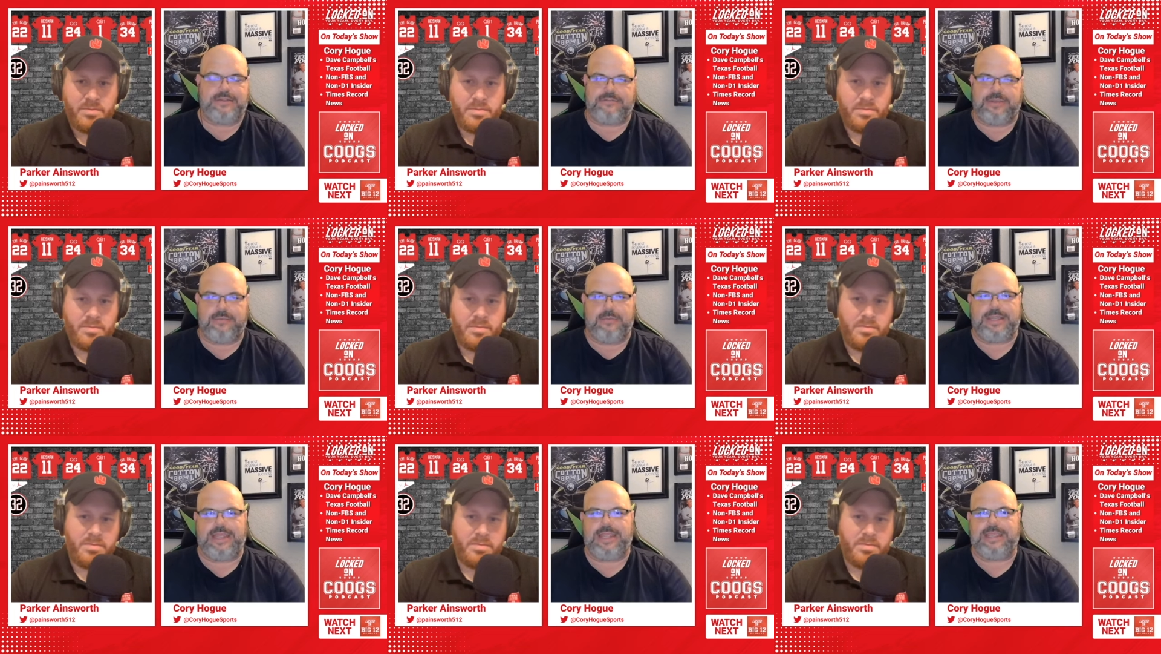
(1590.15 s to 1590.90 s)
Speaker 1: to see
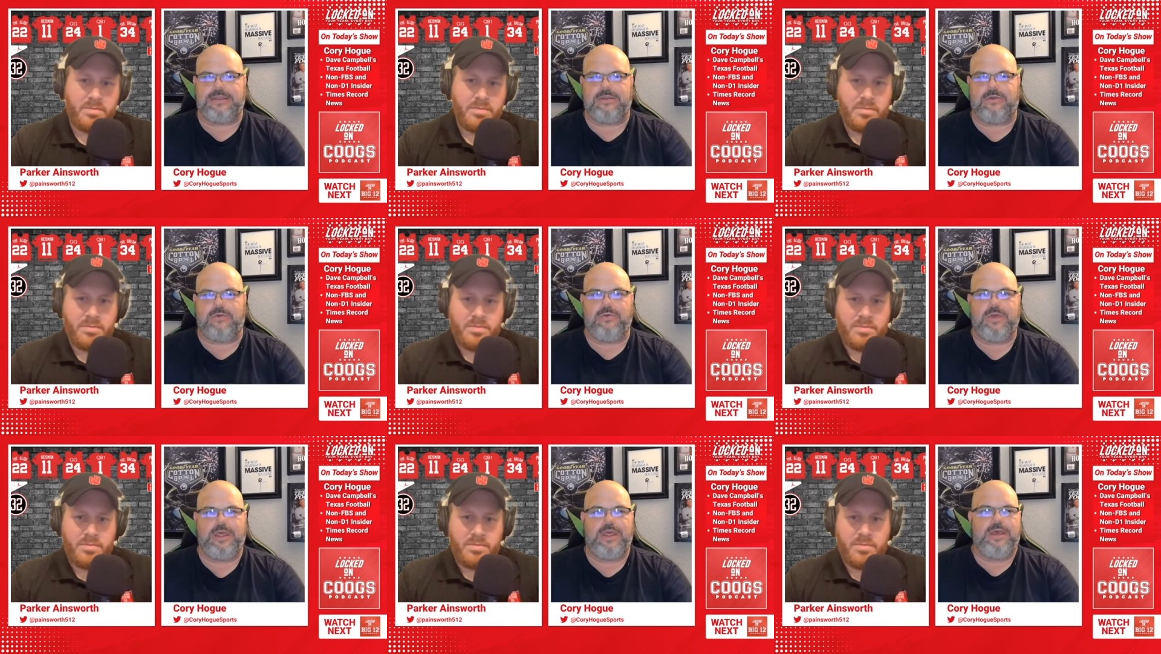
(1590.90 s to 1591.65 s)
what they can do,
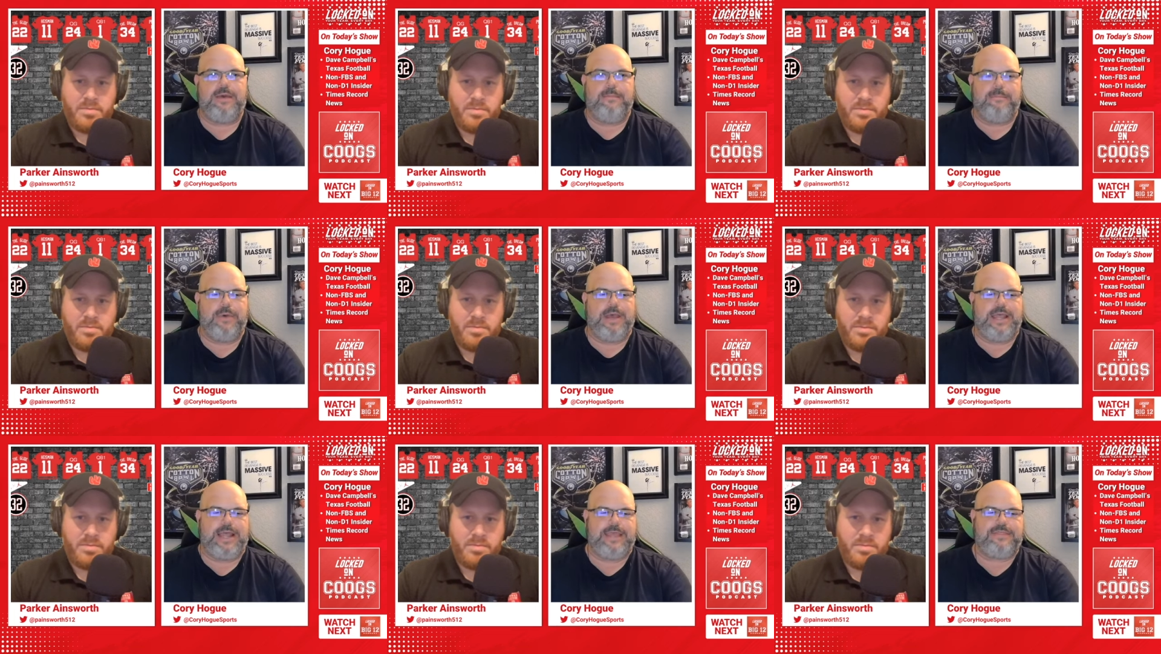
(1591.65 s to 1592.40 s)

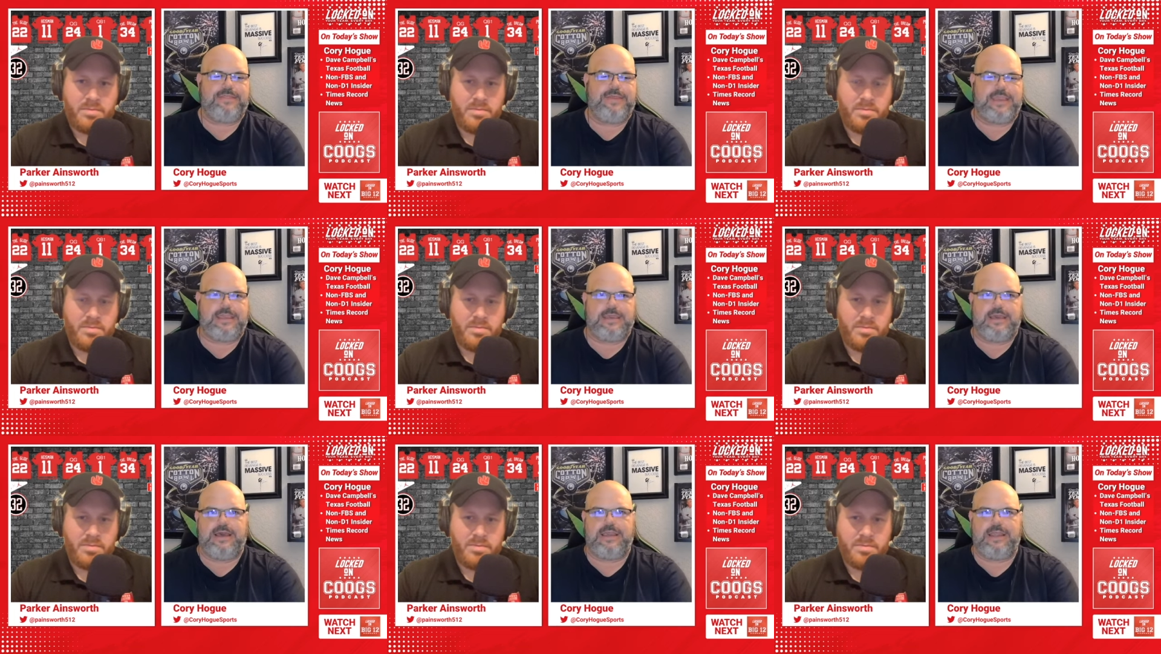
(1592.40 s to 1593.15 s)
but I think
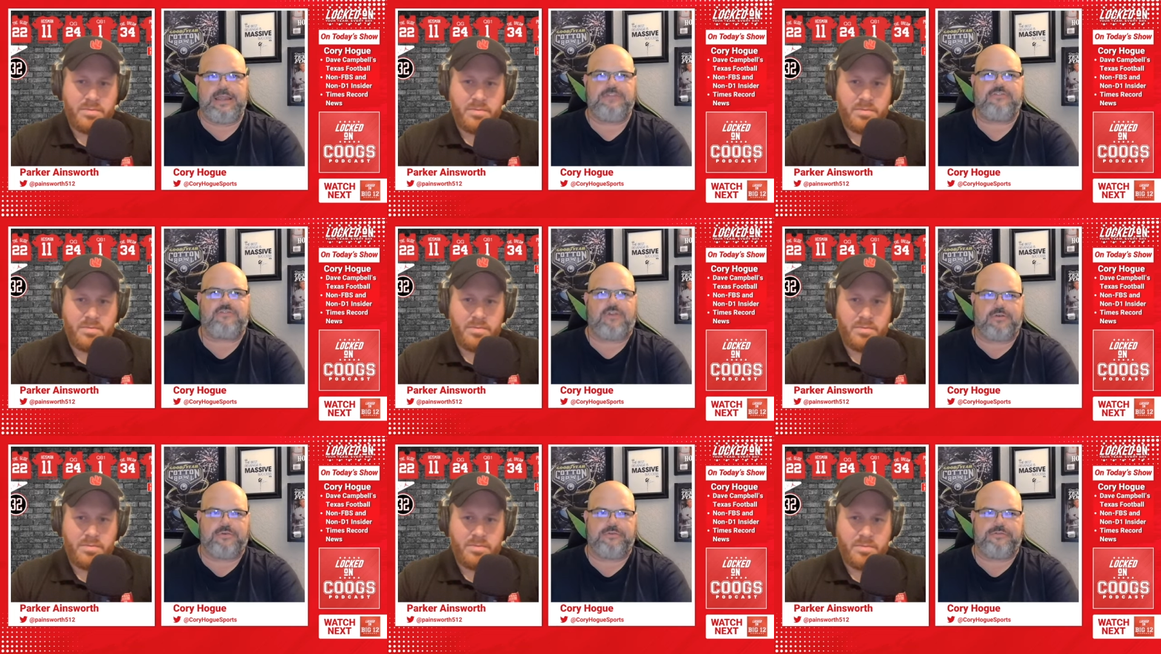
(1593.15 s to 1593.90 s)
any
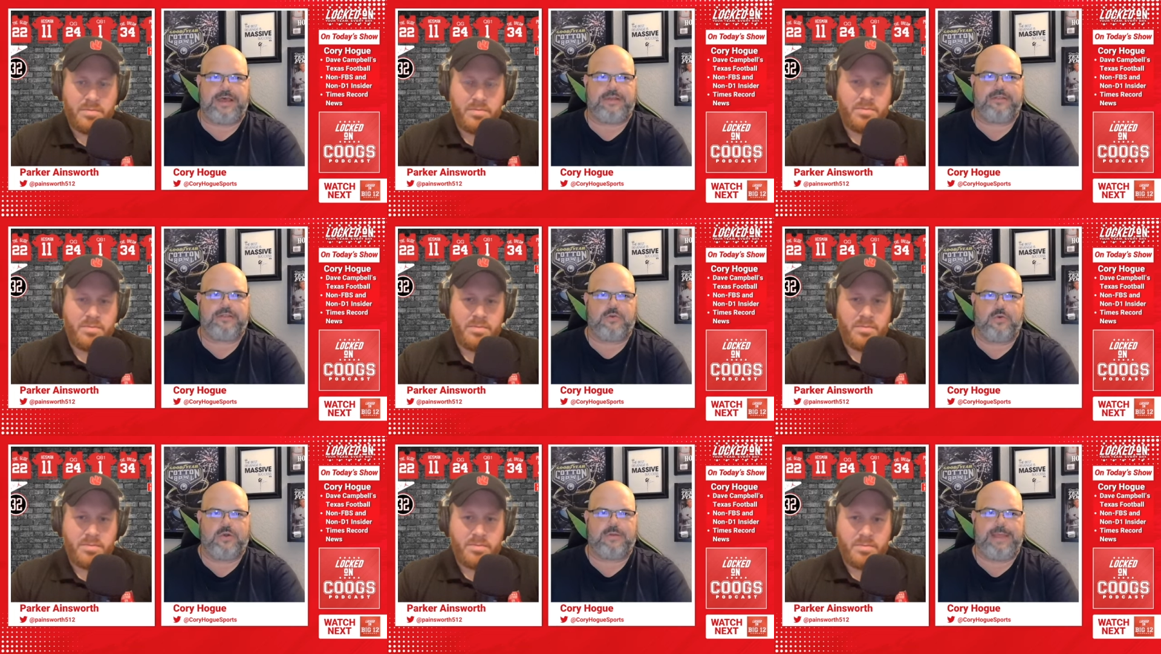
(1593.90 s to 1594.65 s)
struggles out of the
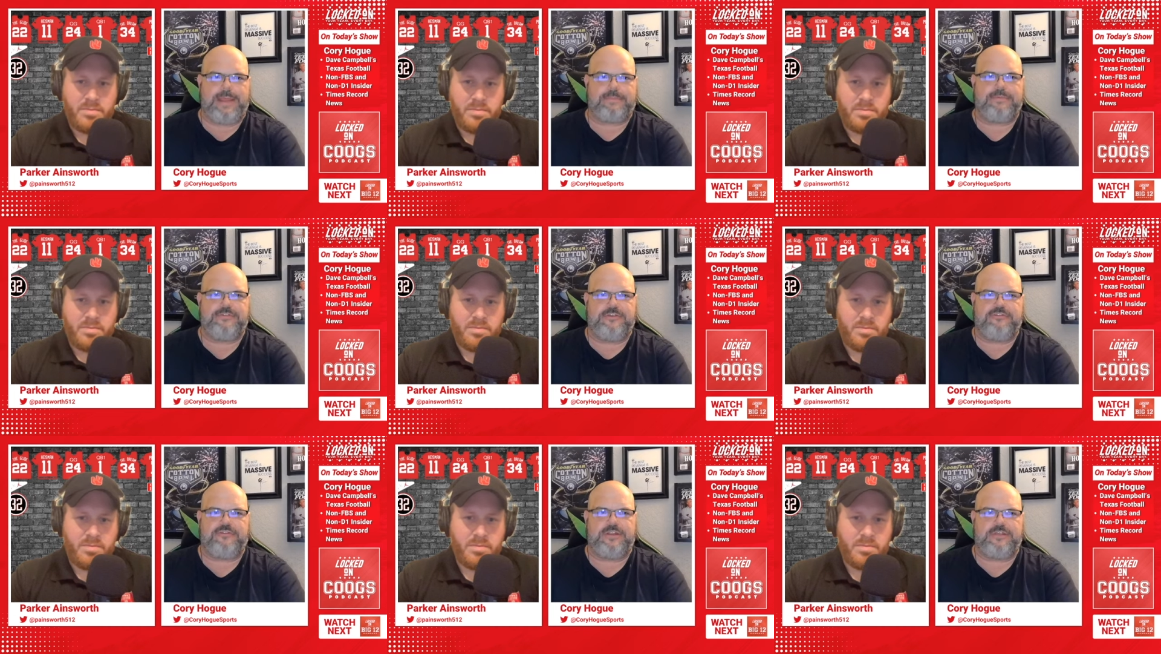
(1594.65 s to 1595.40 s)
quarterback
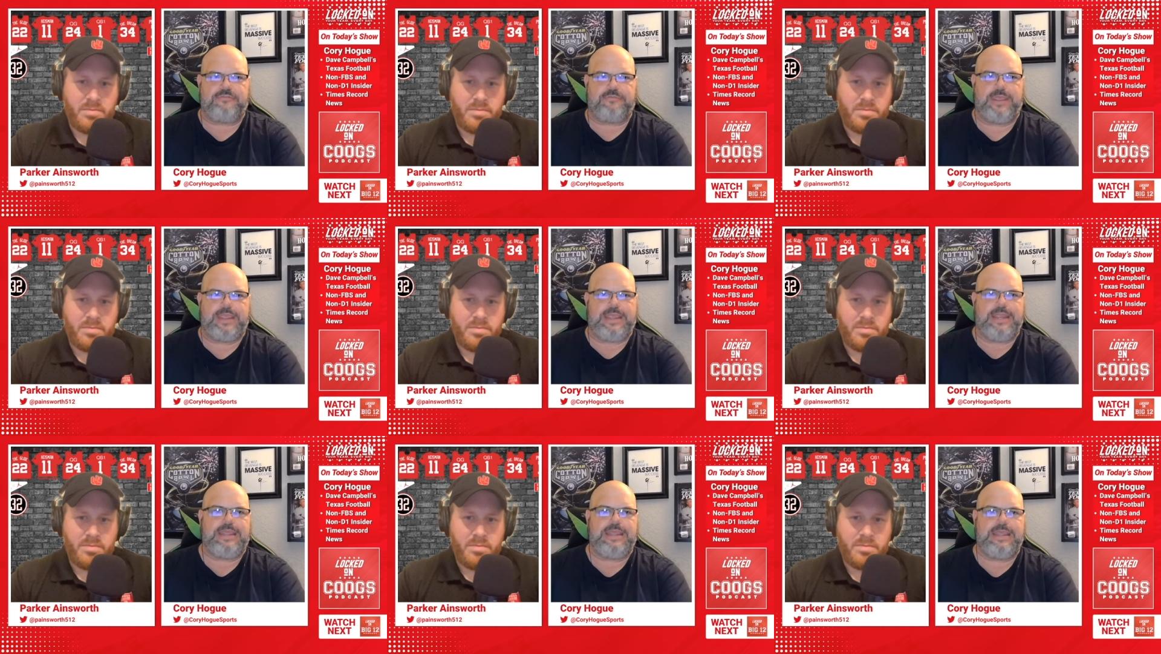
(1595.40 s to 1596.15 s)
position this week,
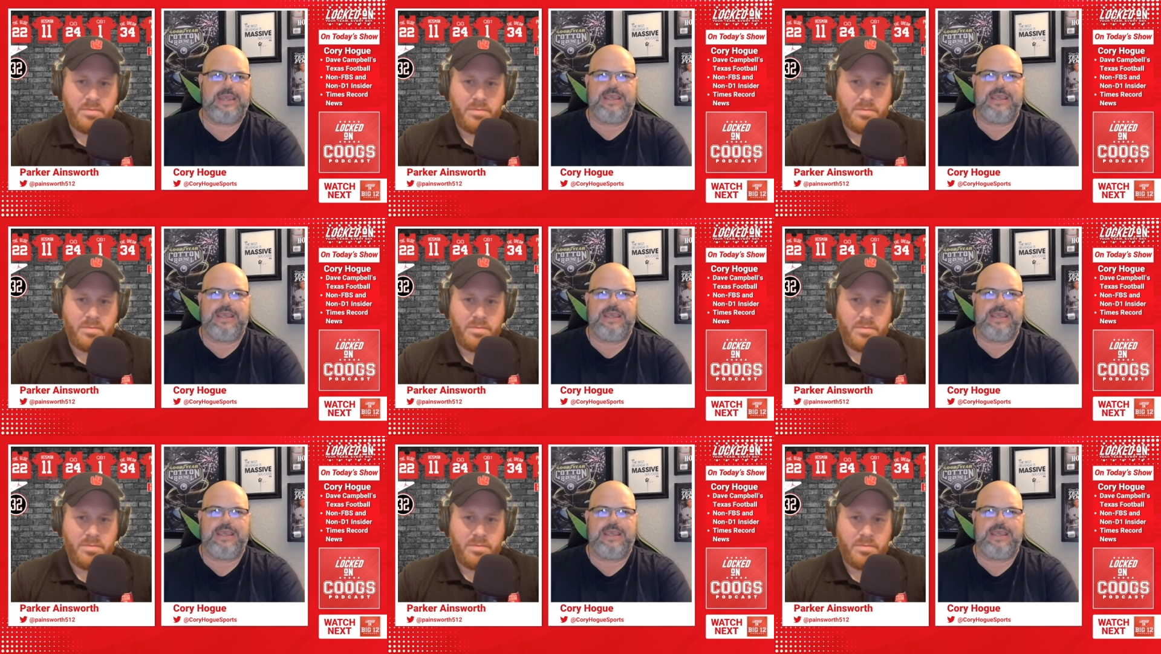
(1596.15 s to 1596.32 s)
he